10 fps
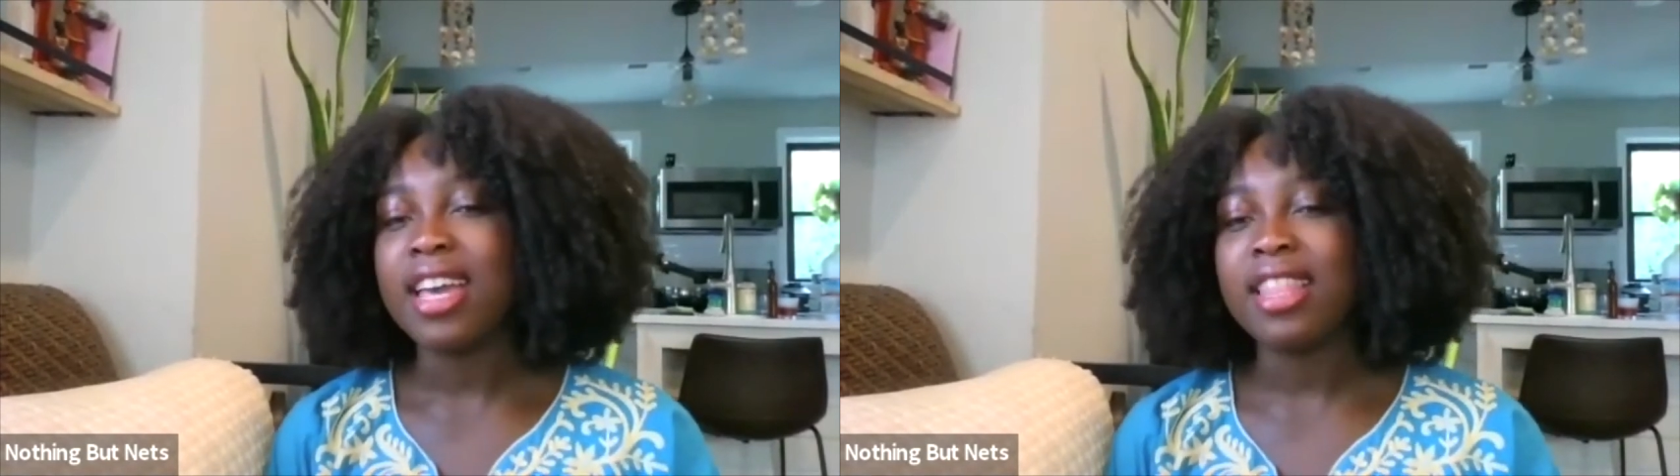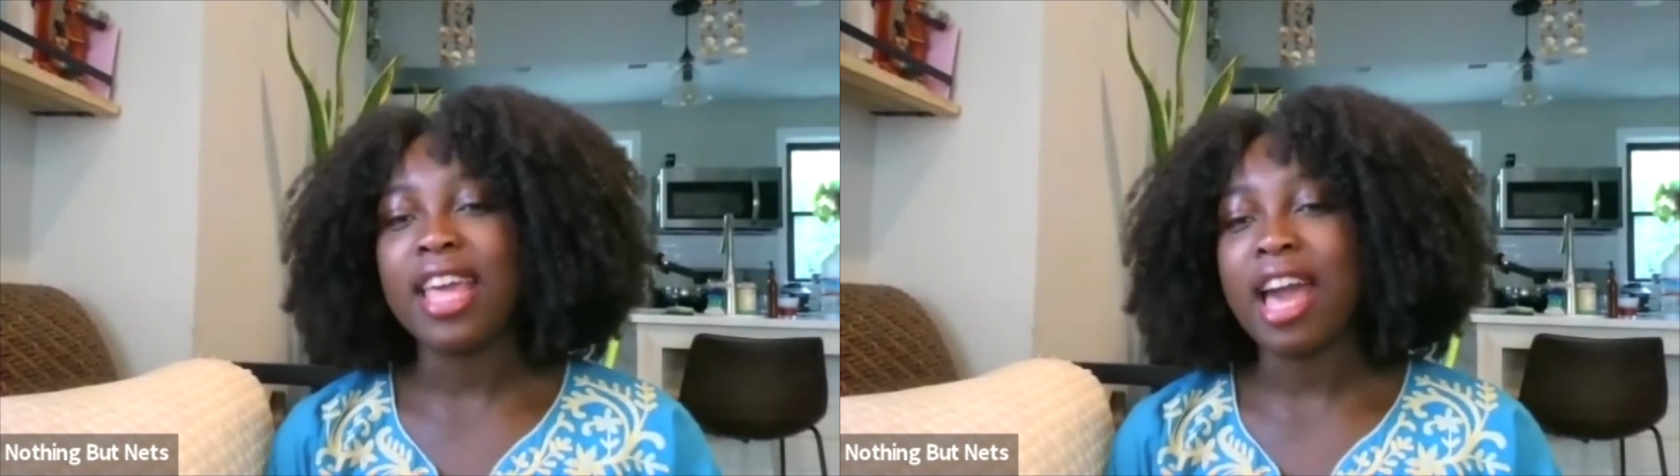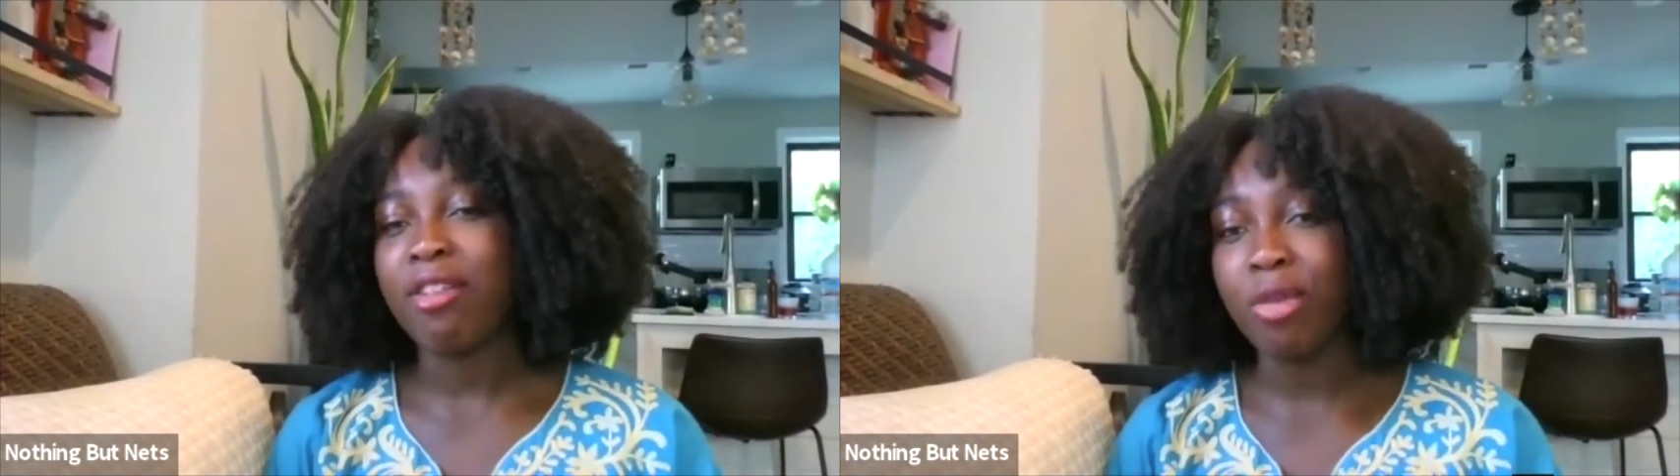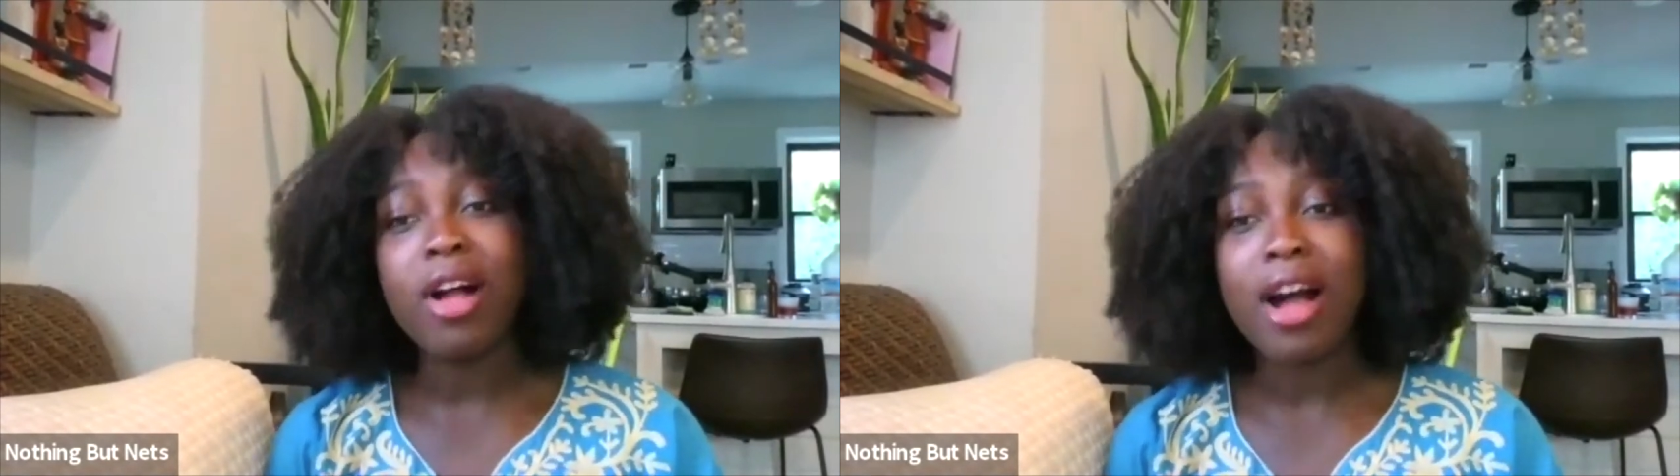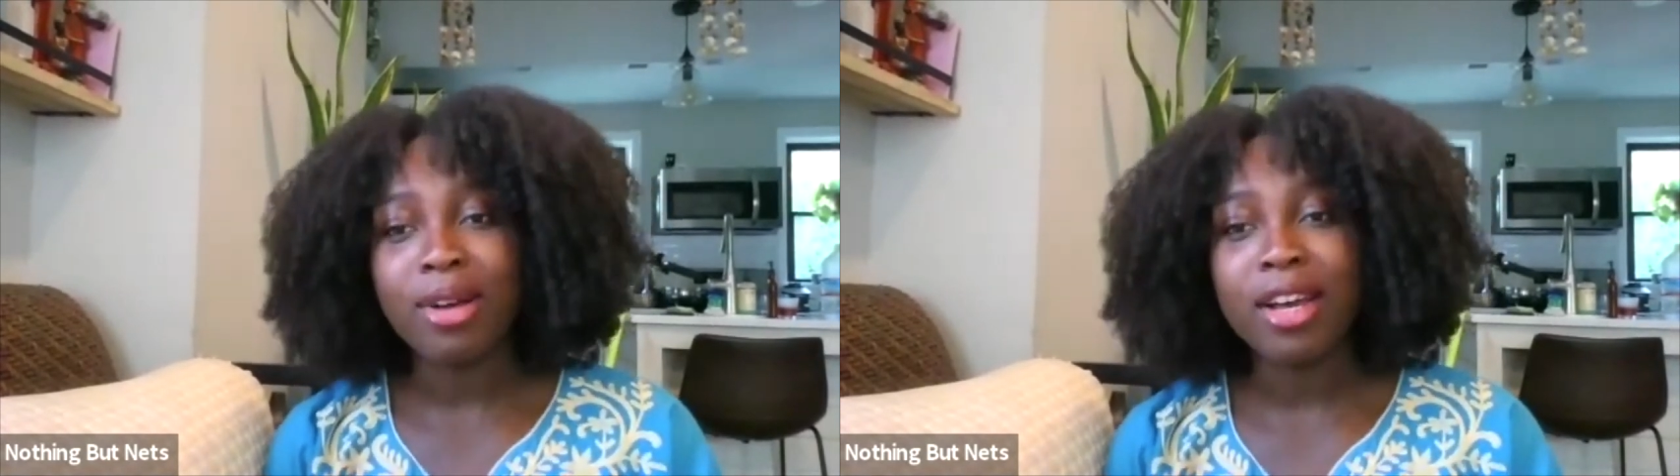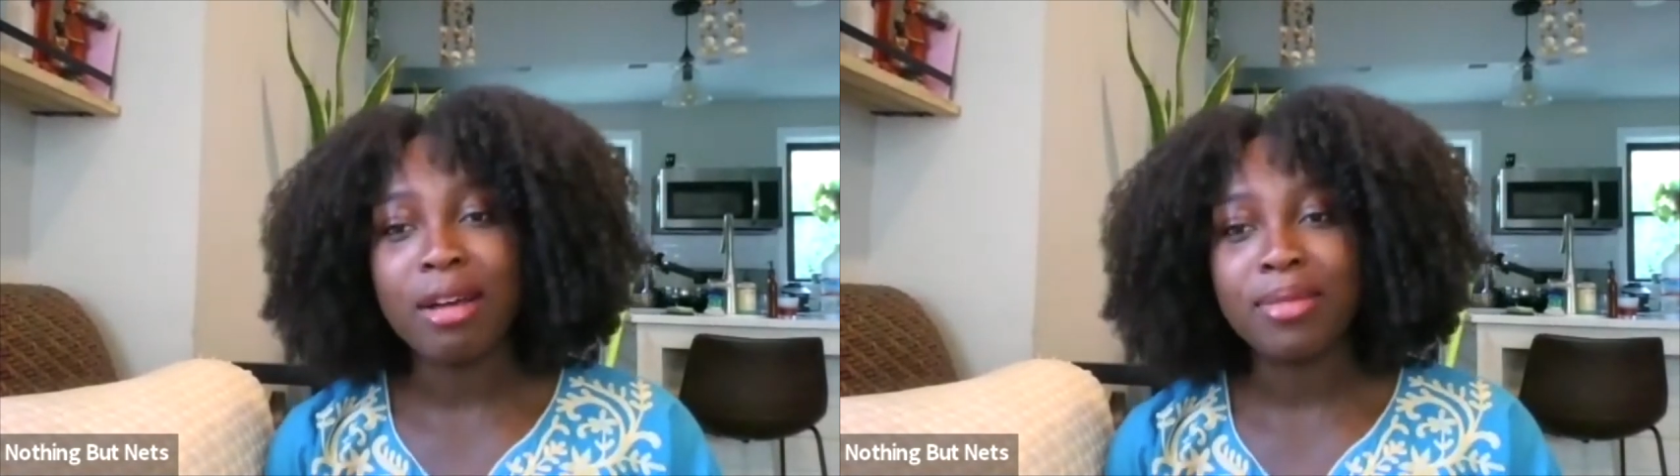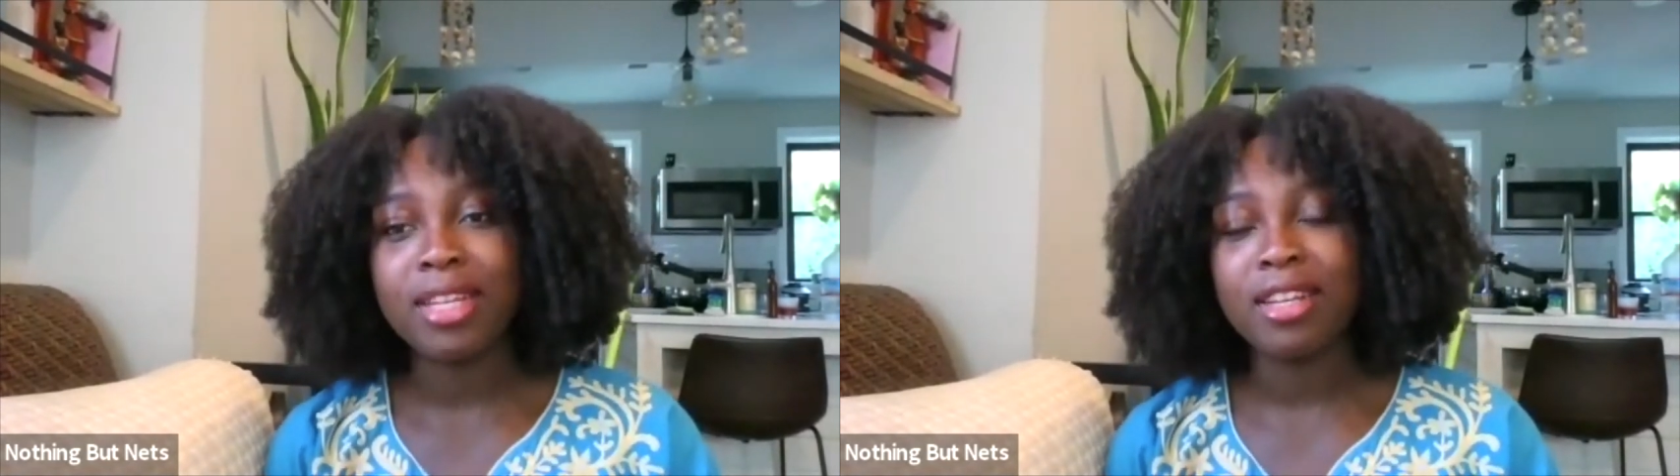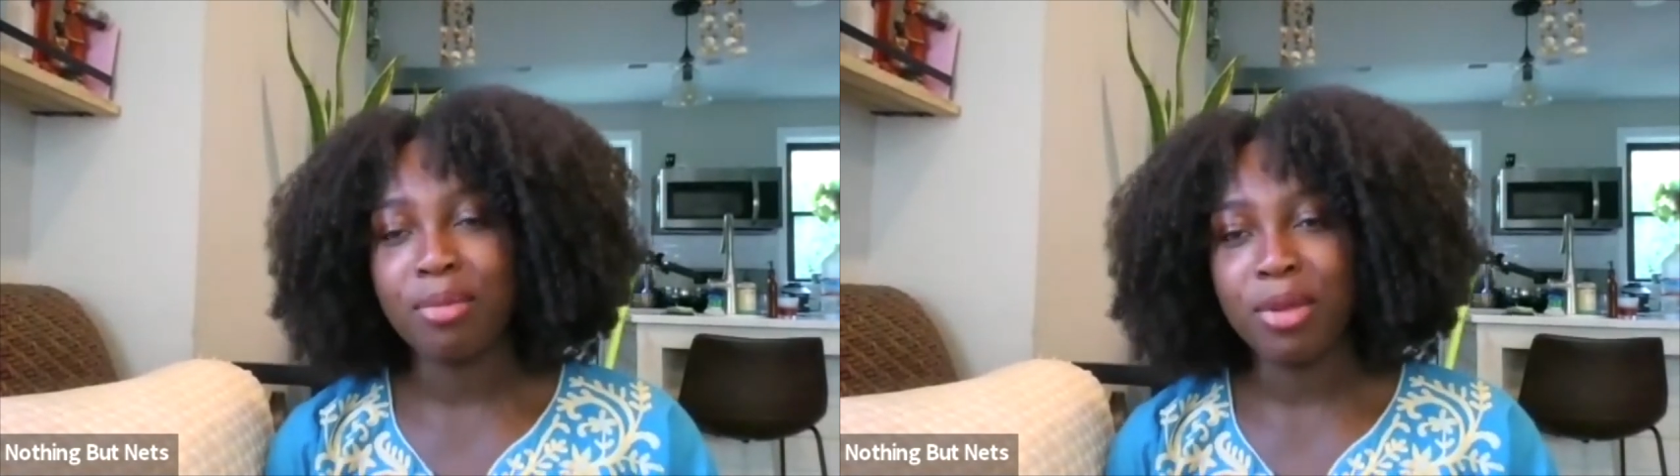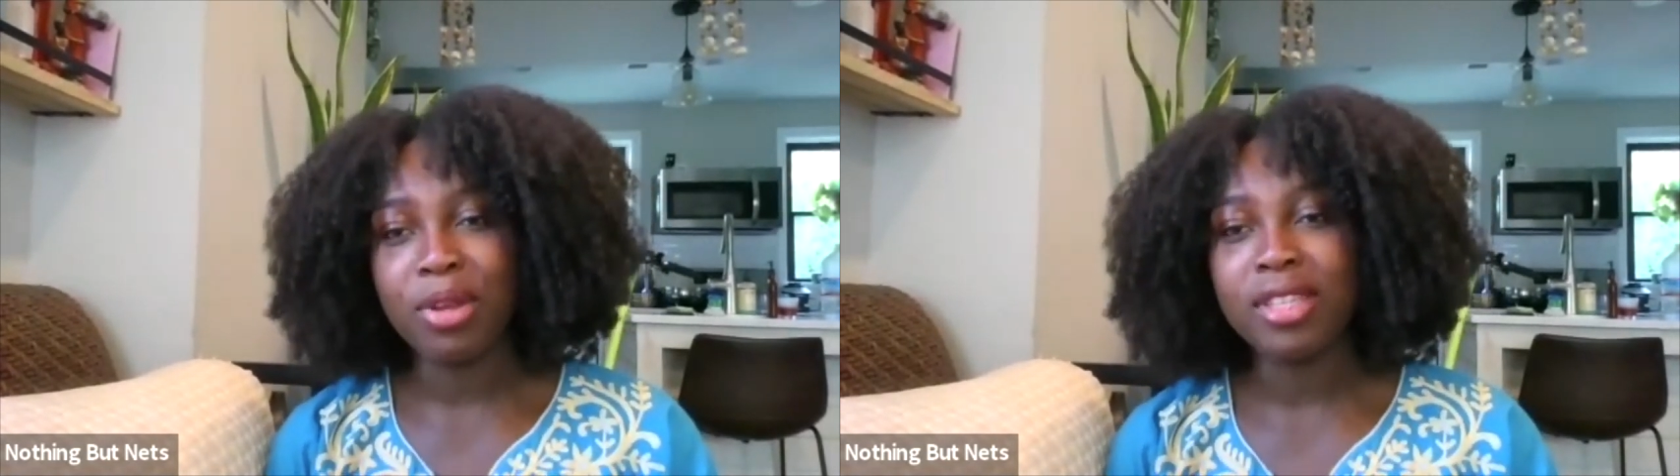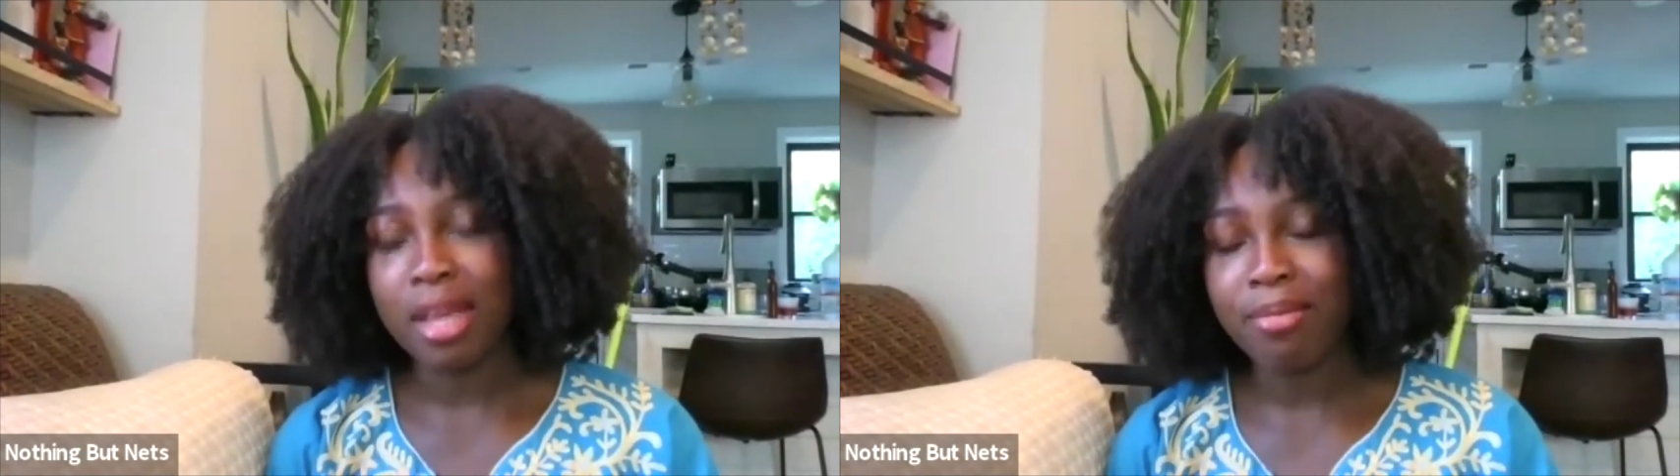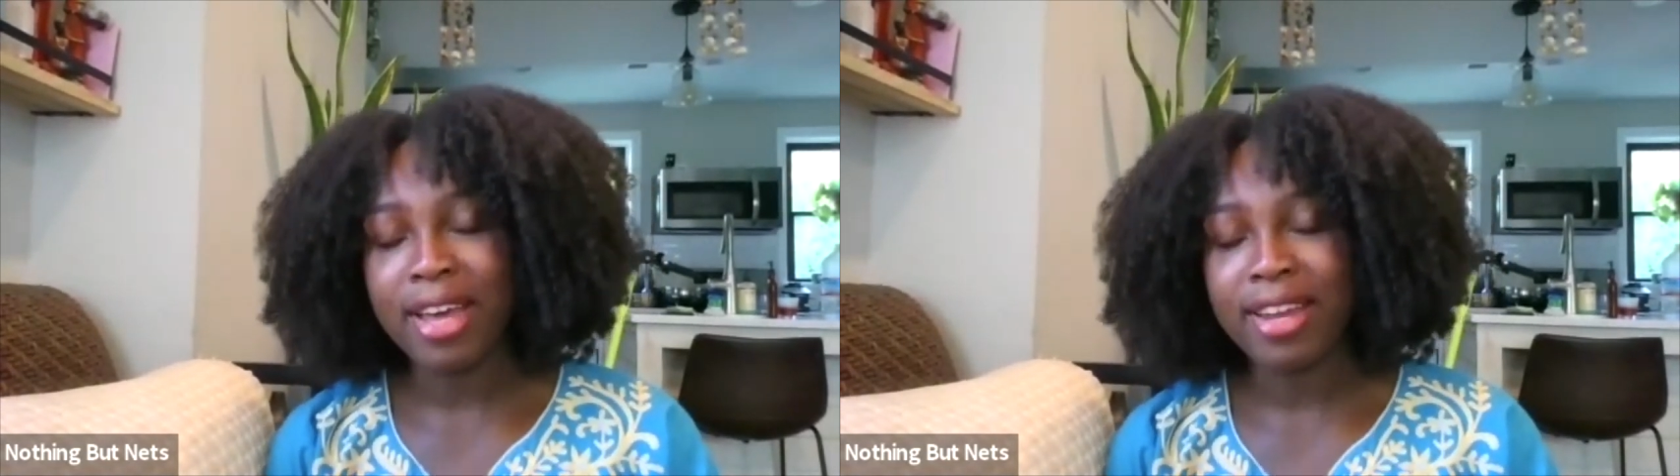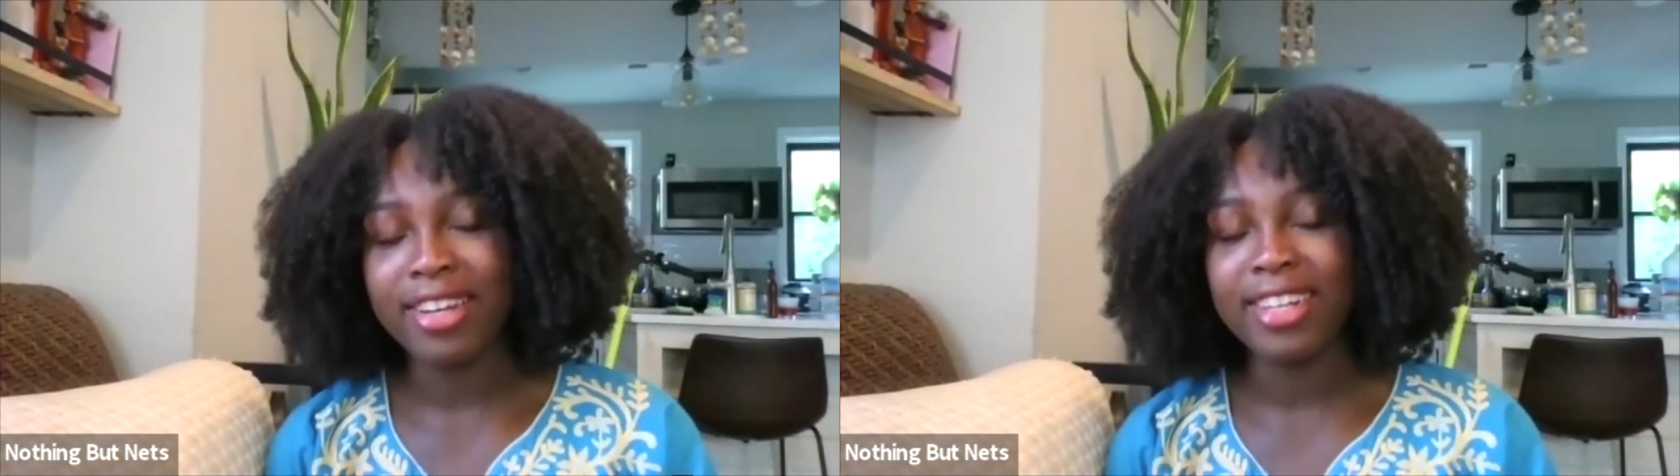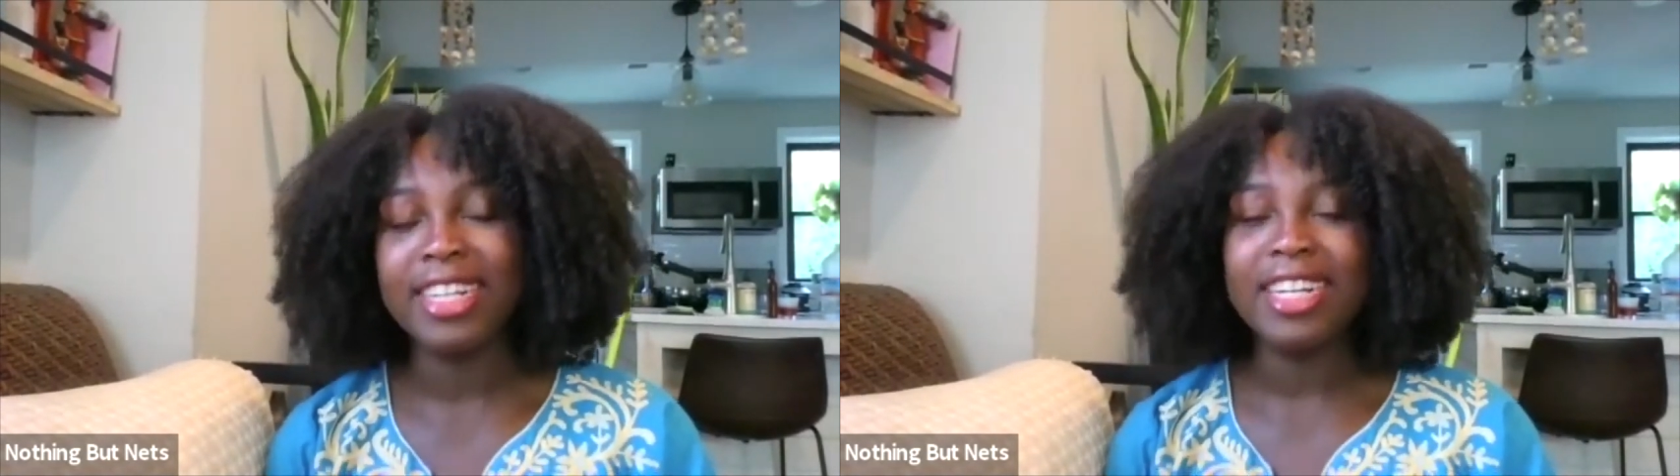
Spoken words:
they have real outcomes in communities that matter.